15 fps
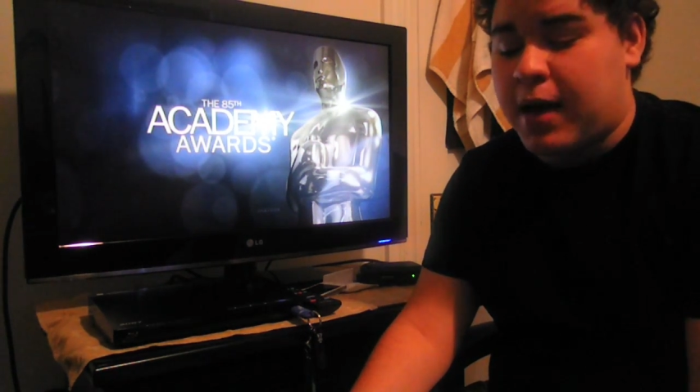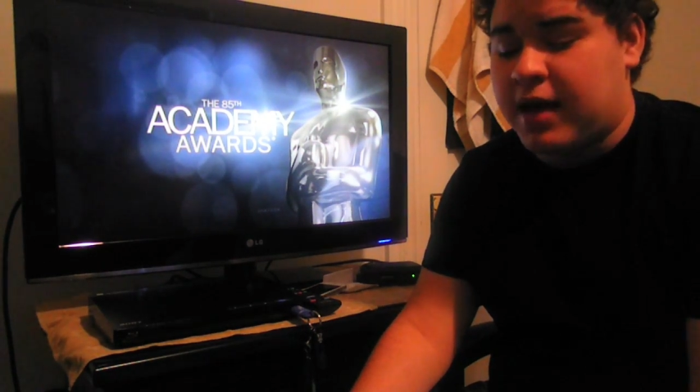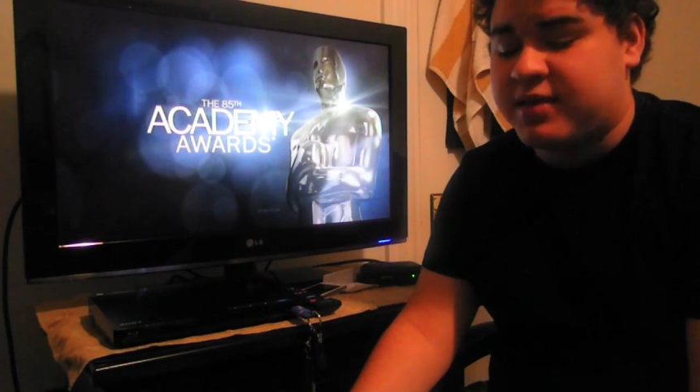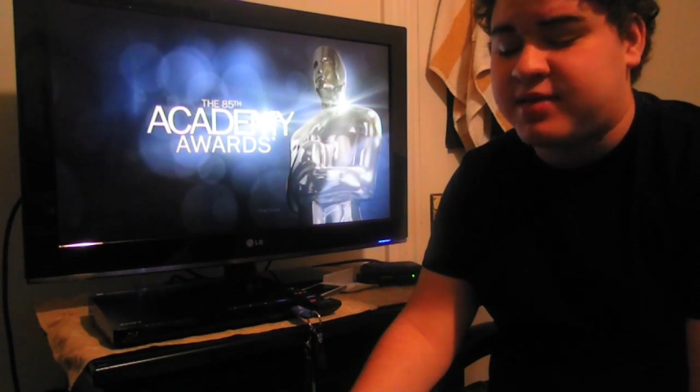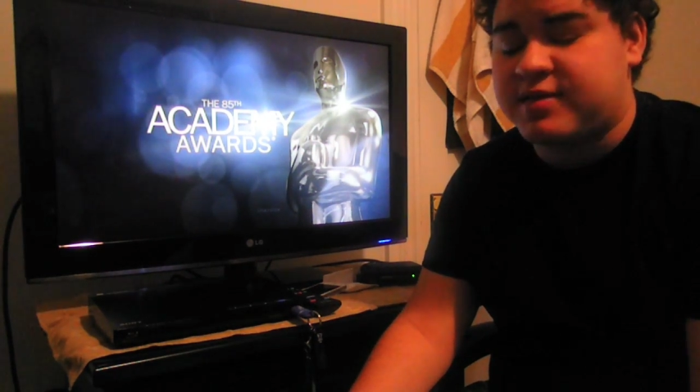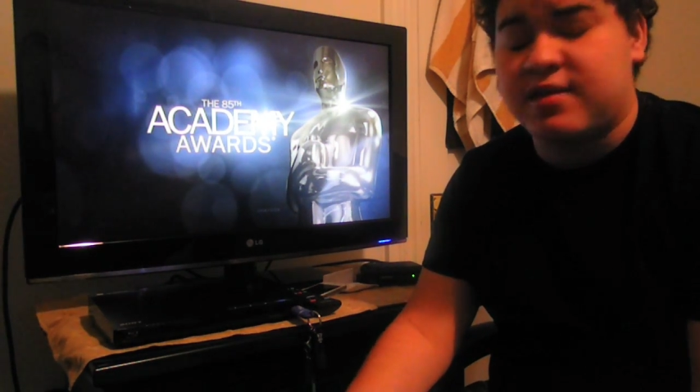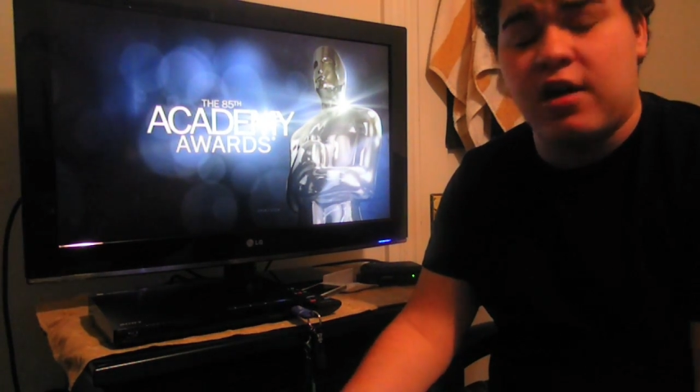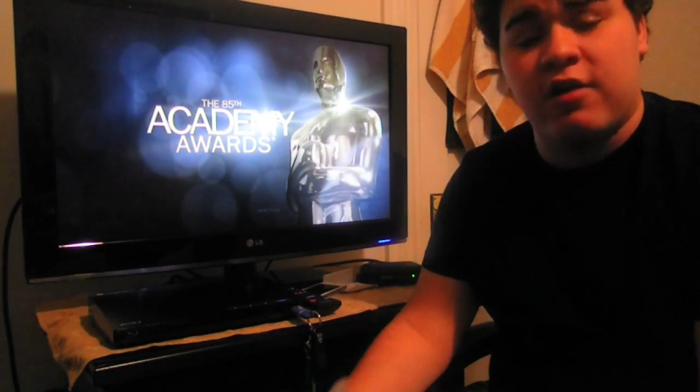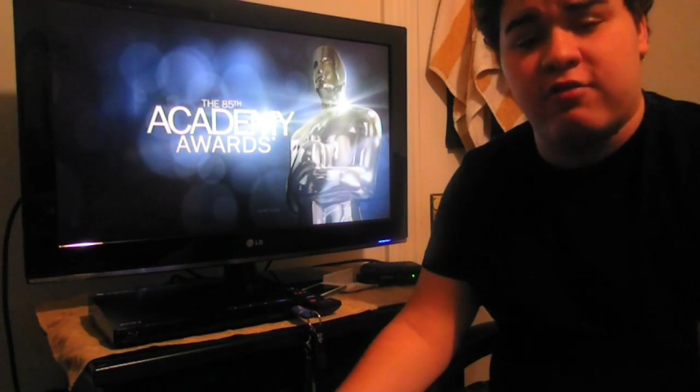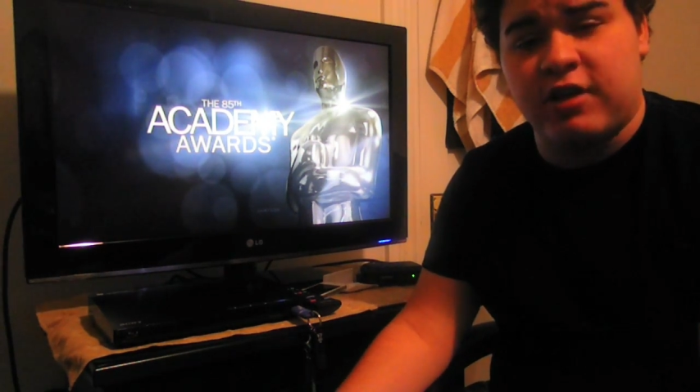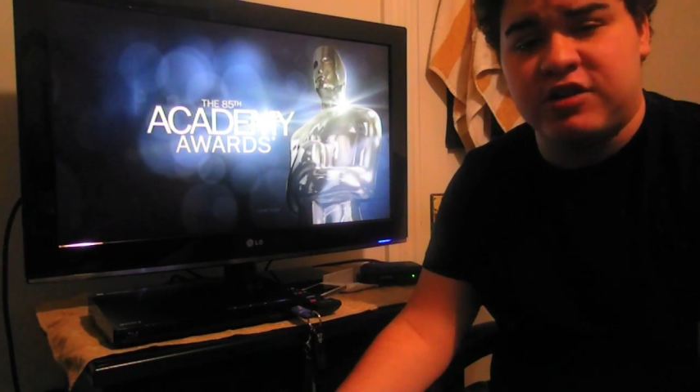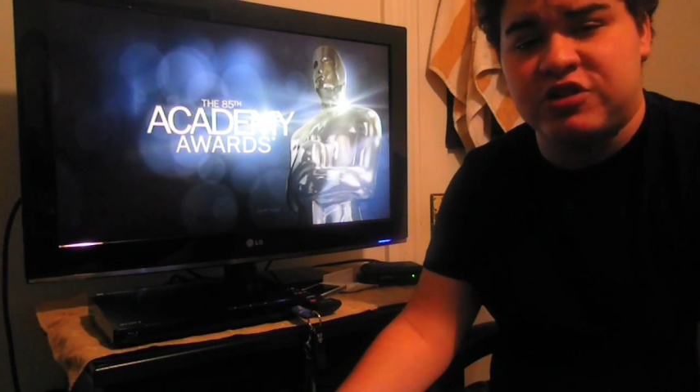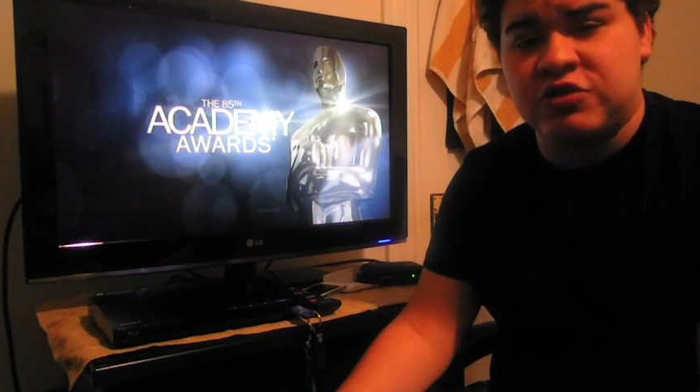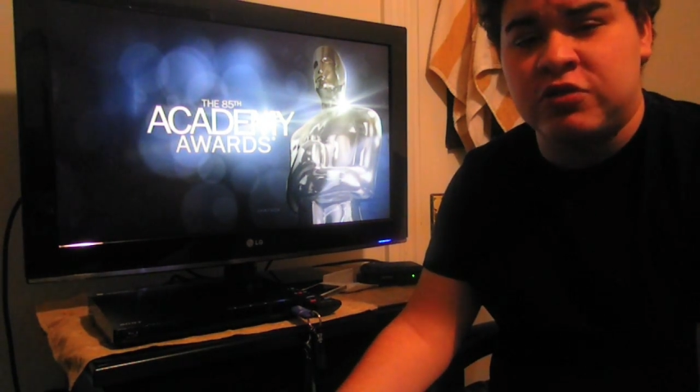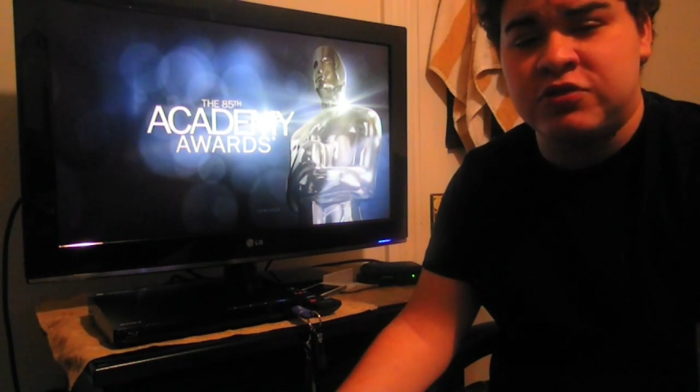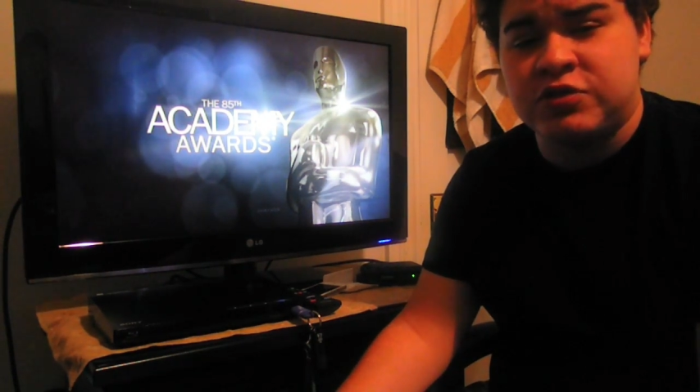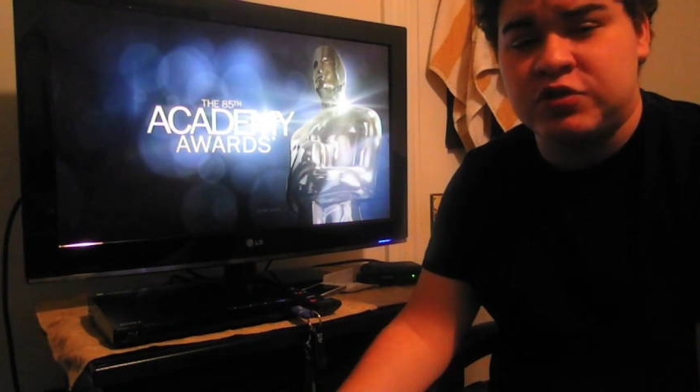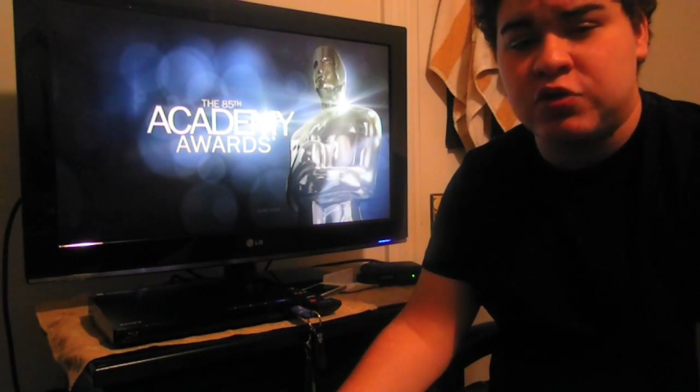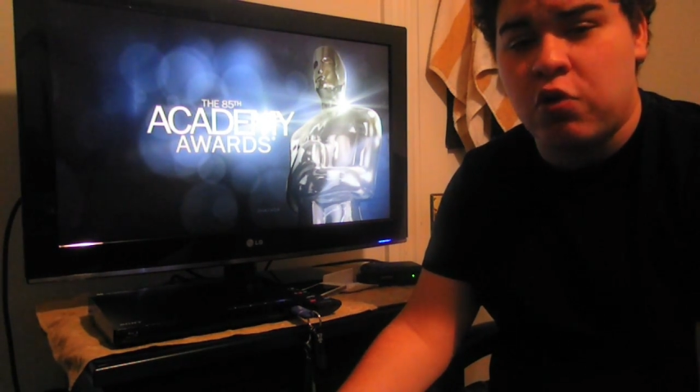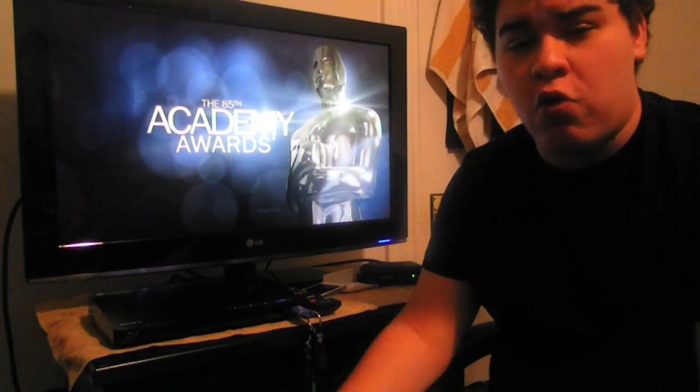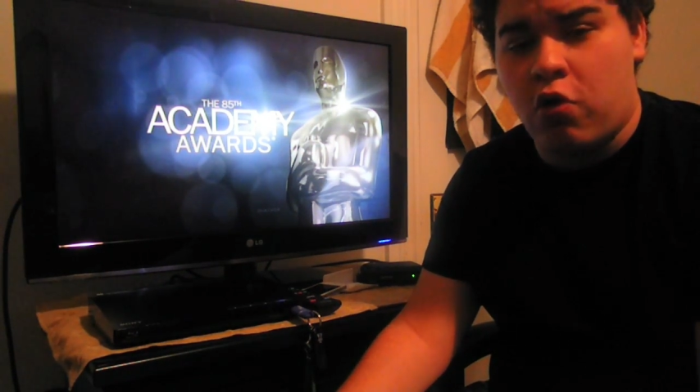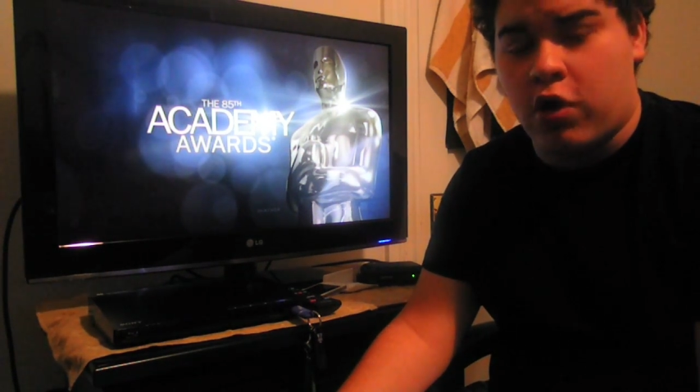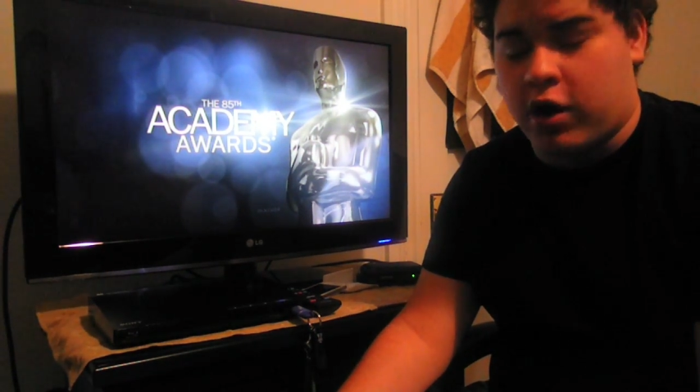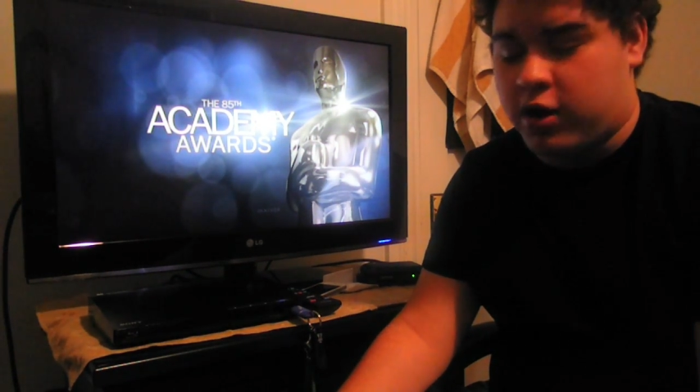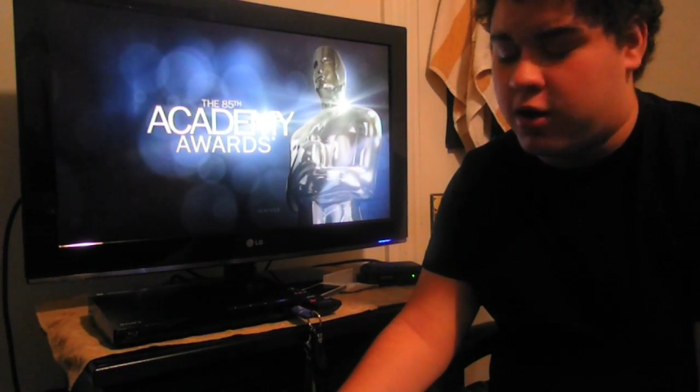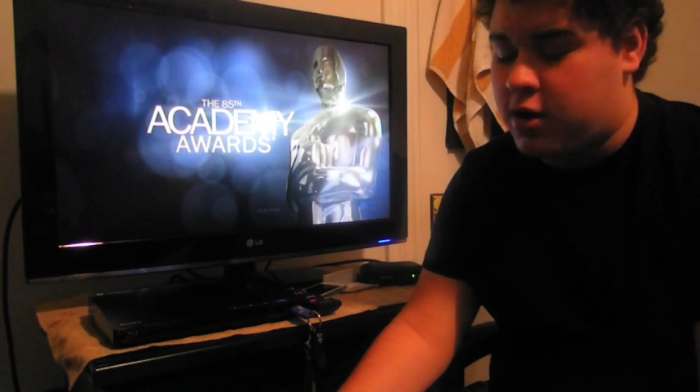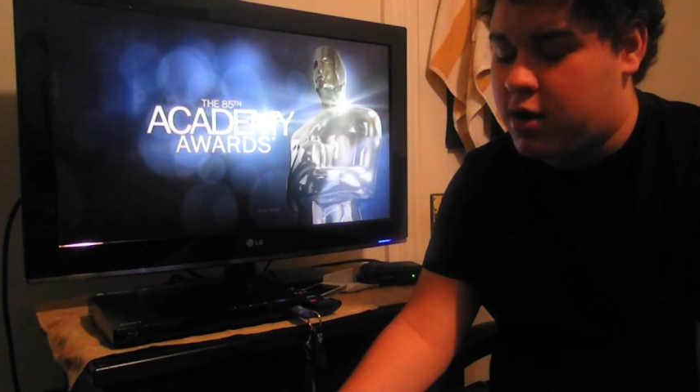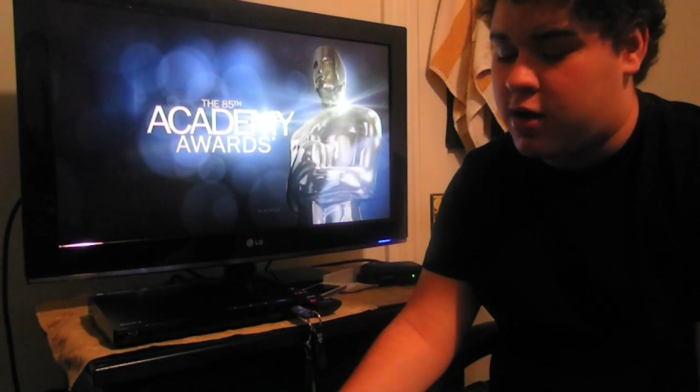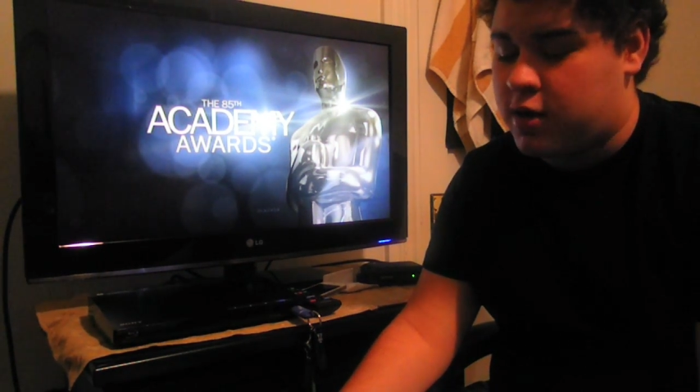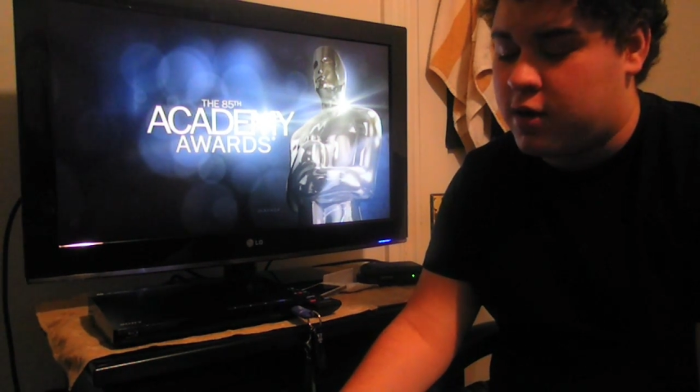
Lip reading: Best Original Score.